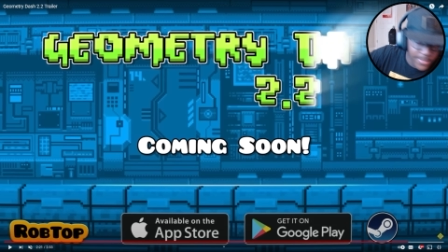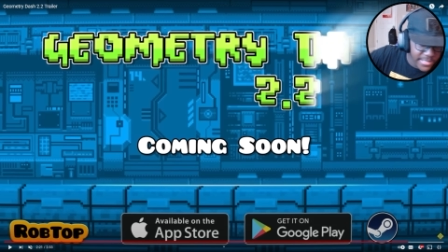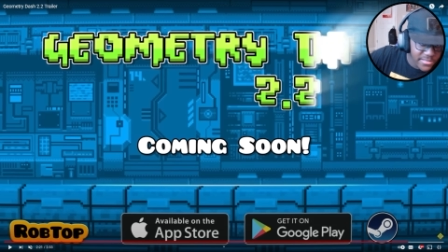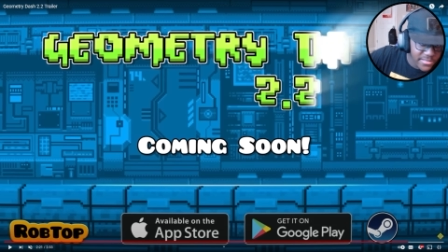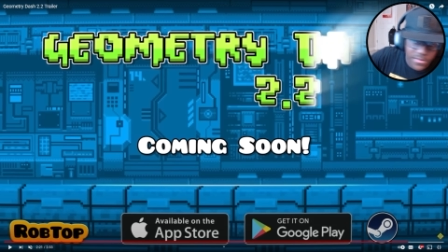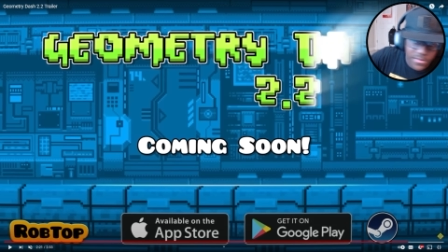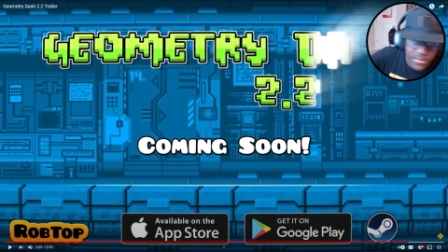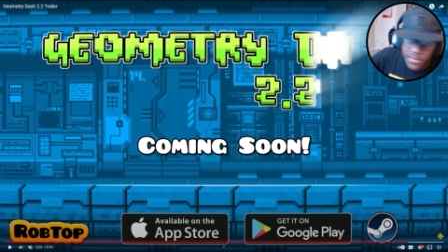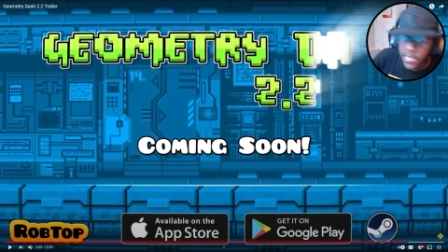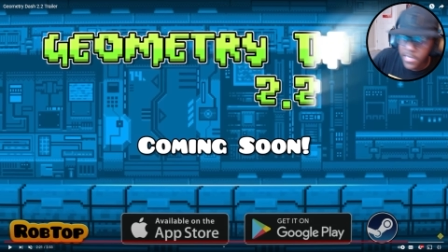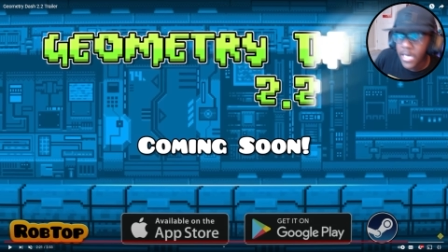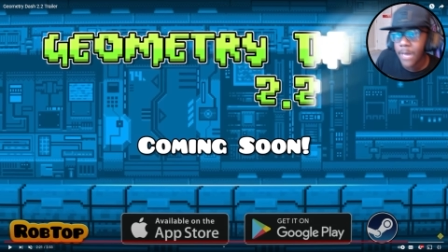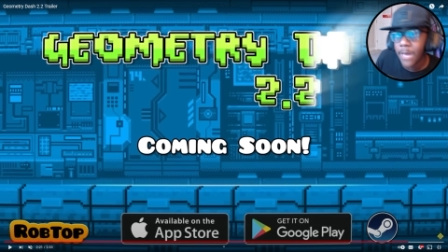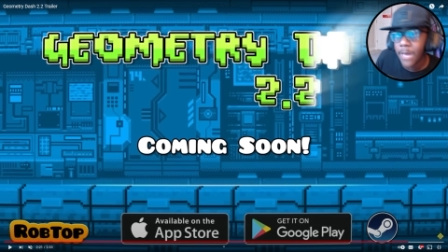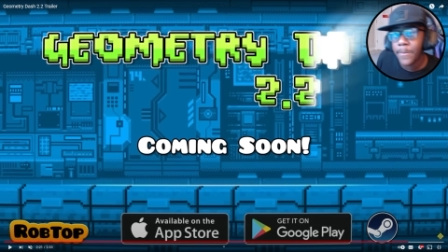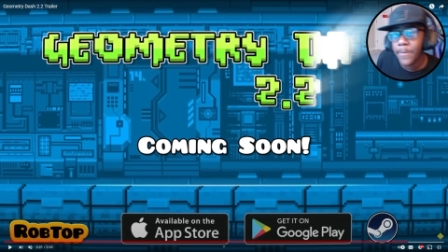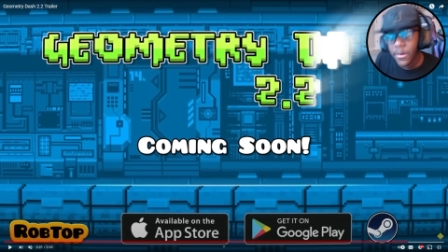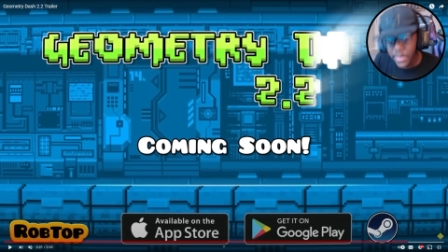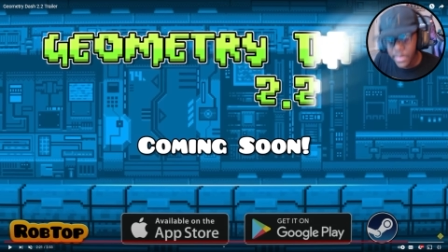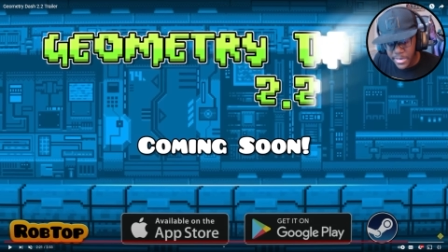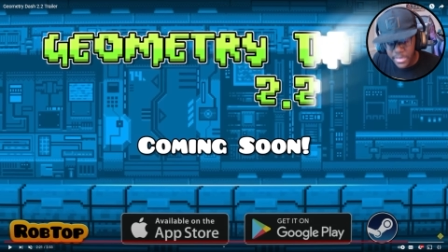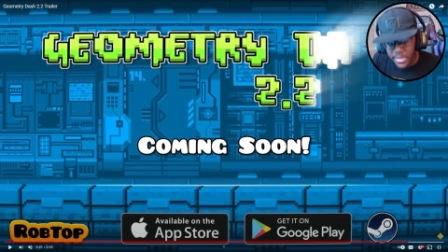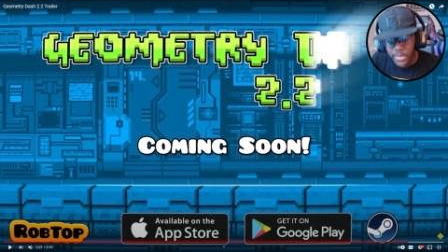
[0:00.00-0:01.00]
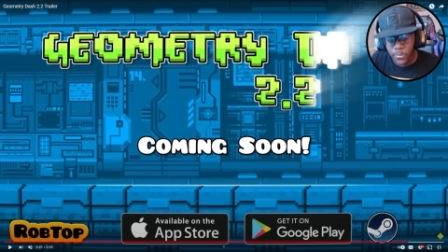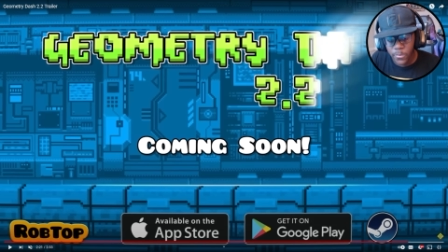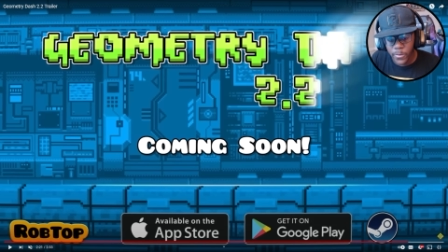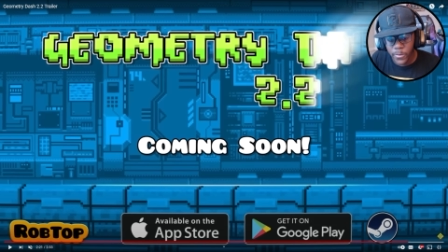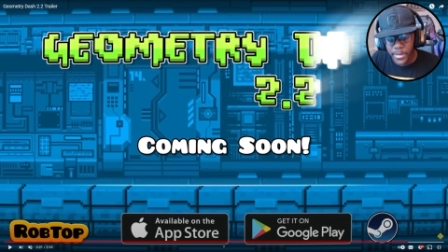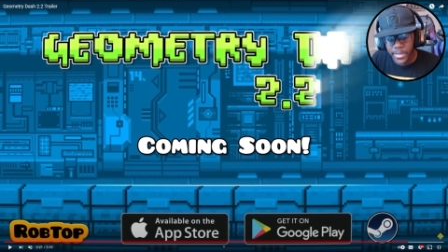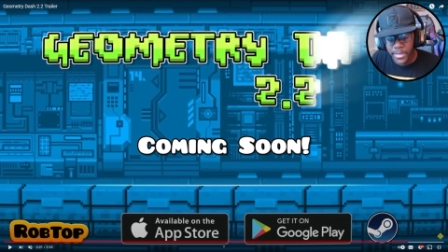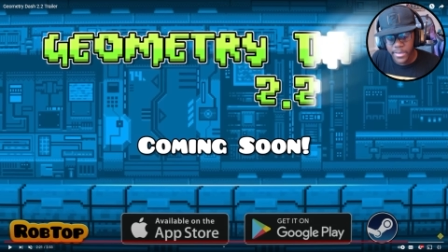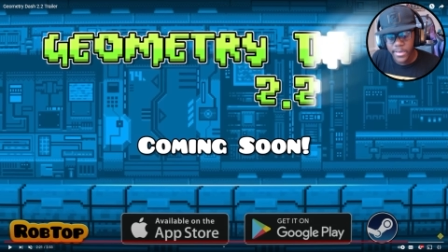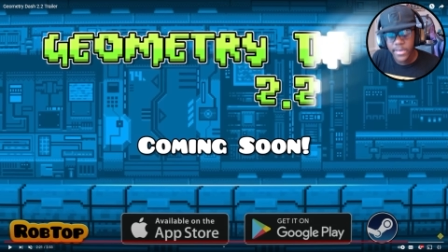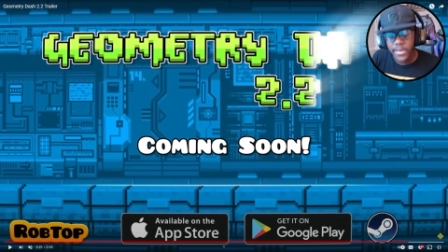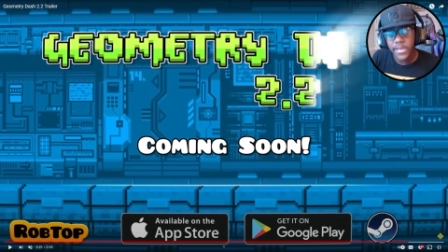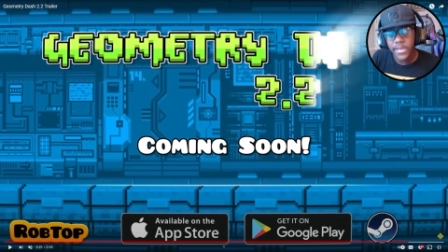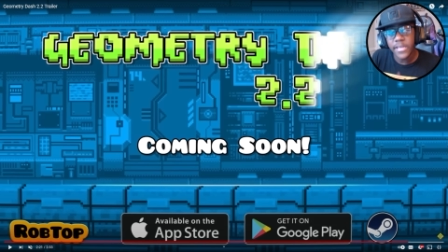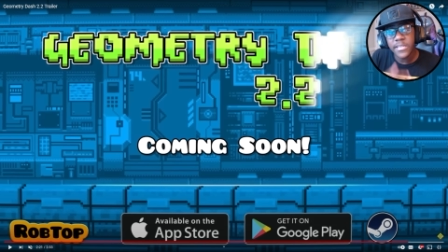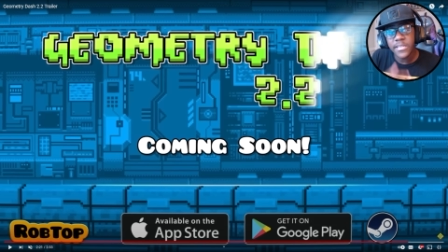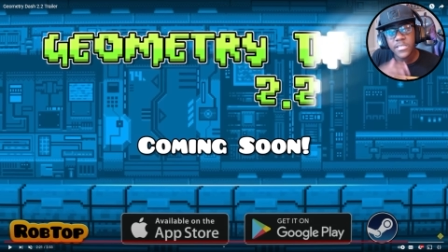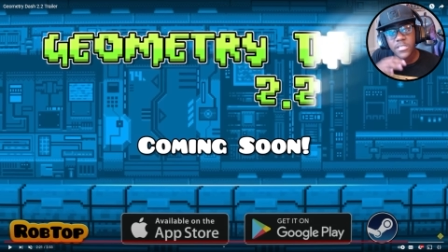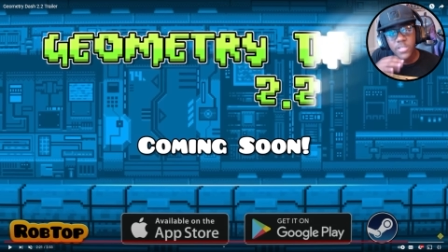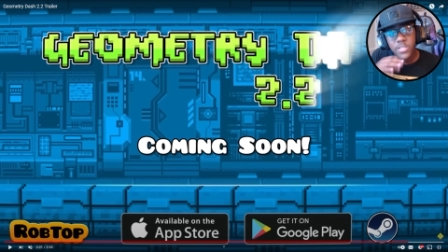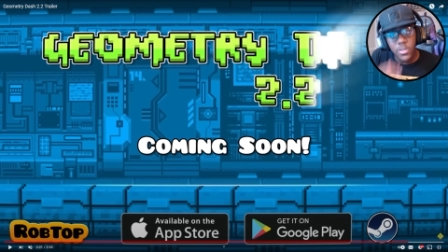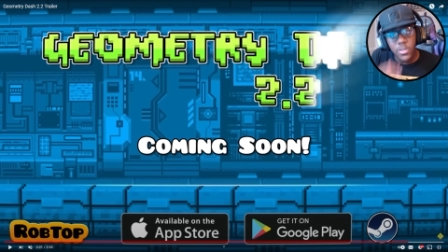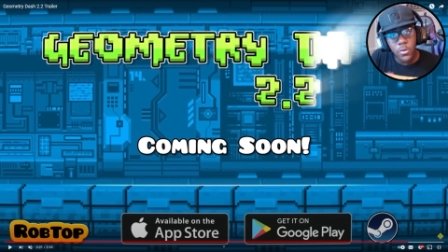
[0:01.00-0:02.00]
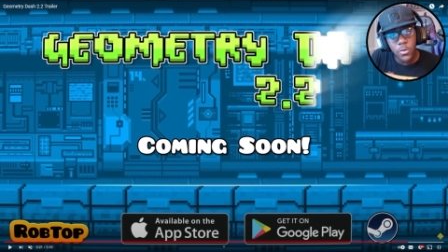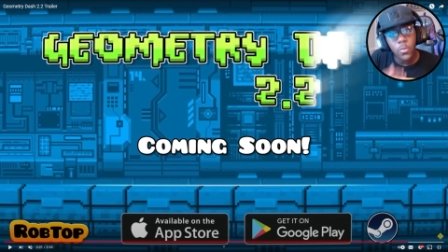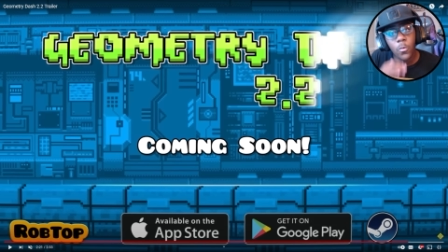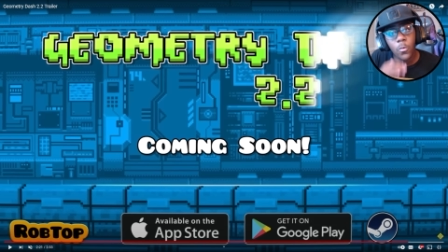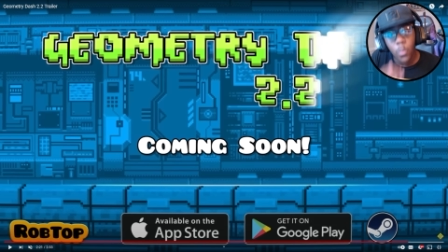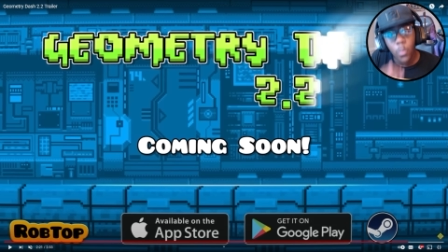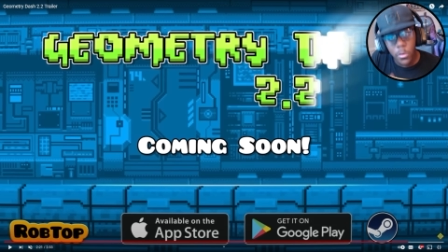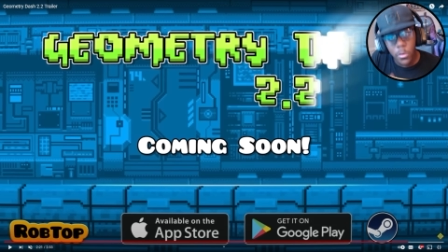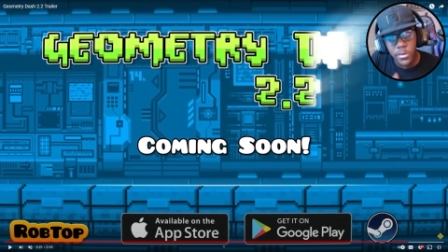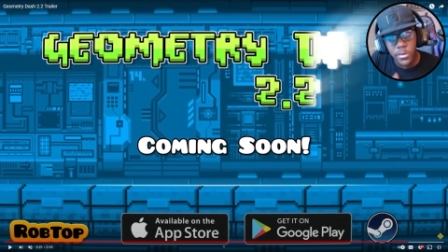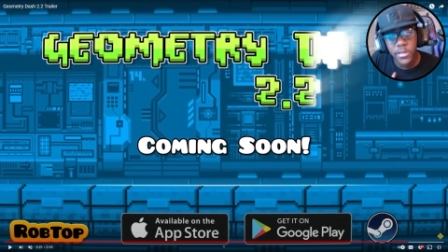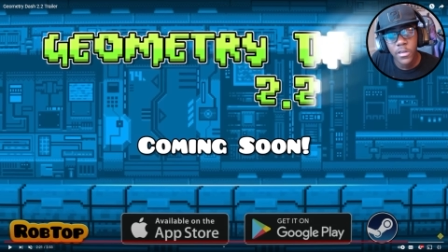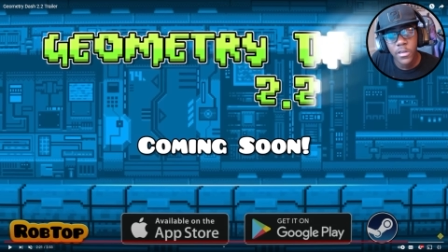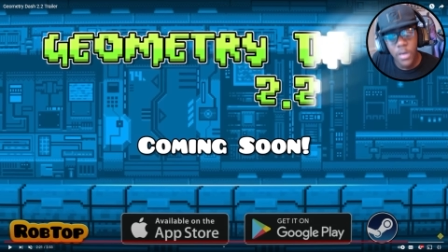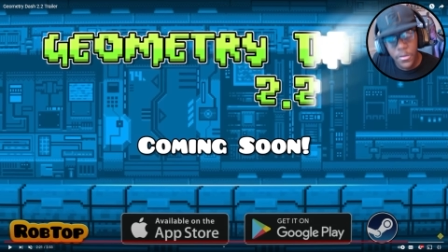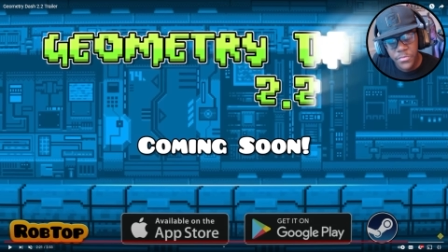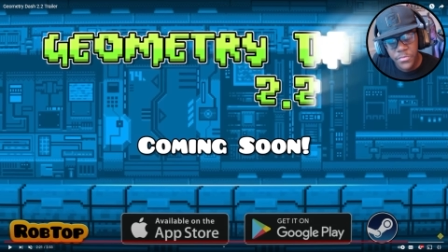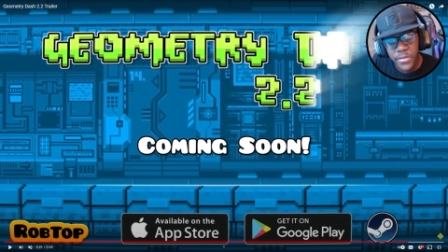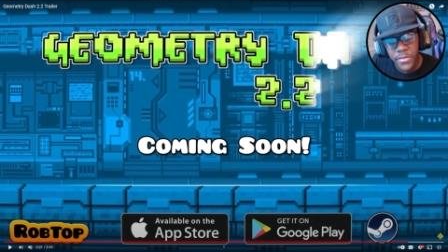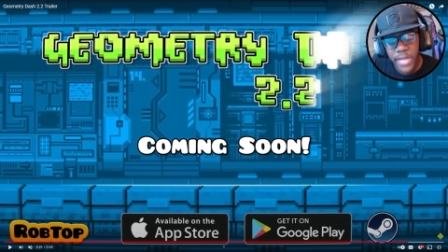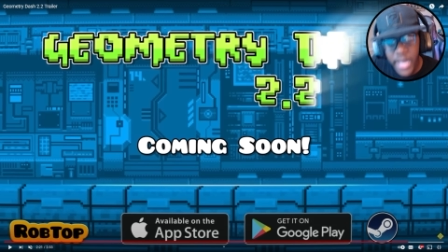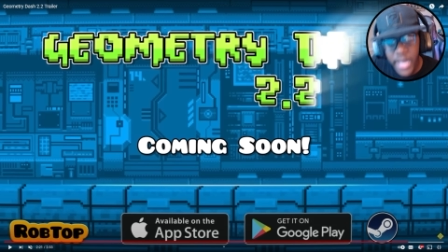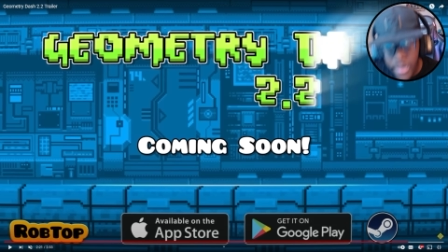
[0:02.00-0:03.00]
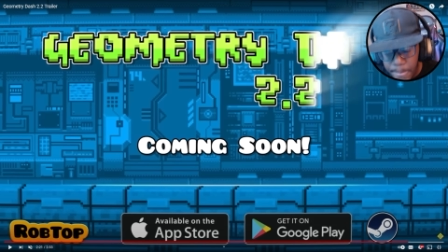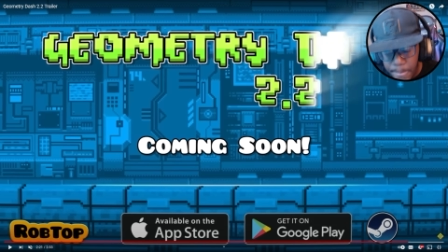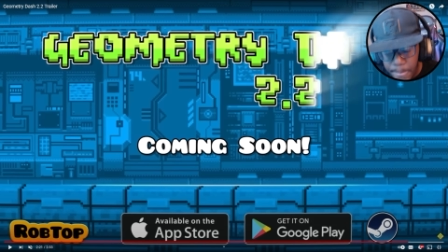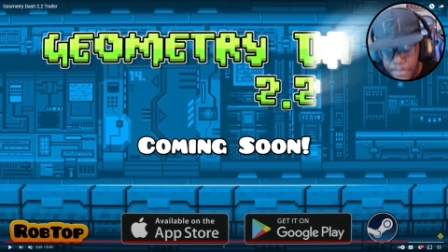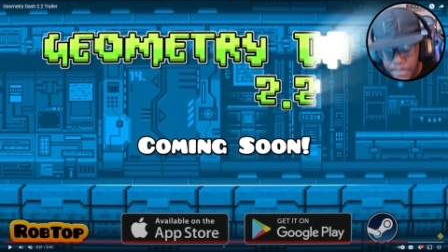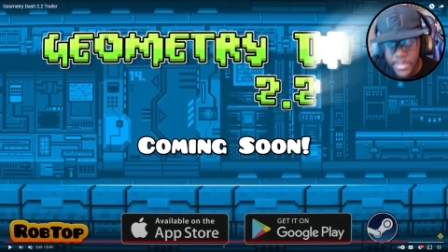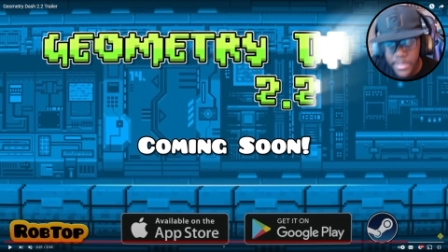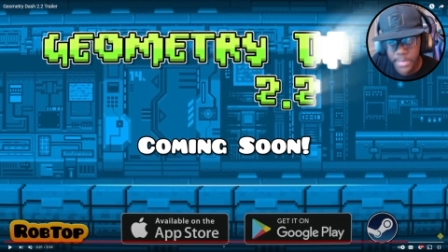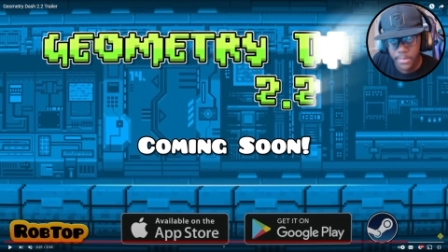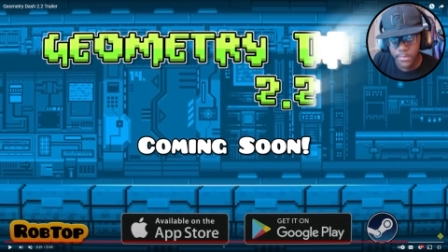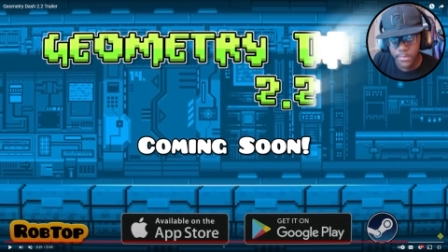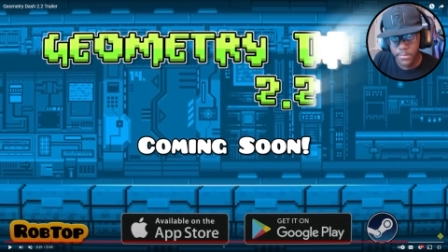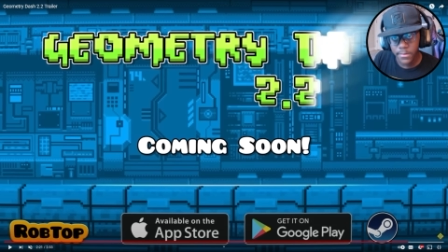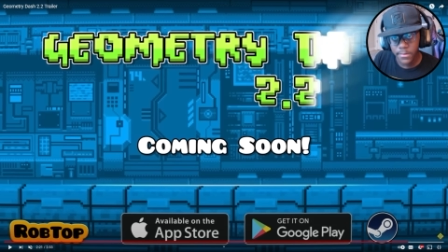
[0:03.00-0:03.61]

gonna come out anyway. He's still working on the update.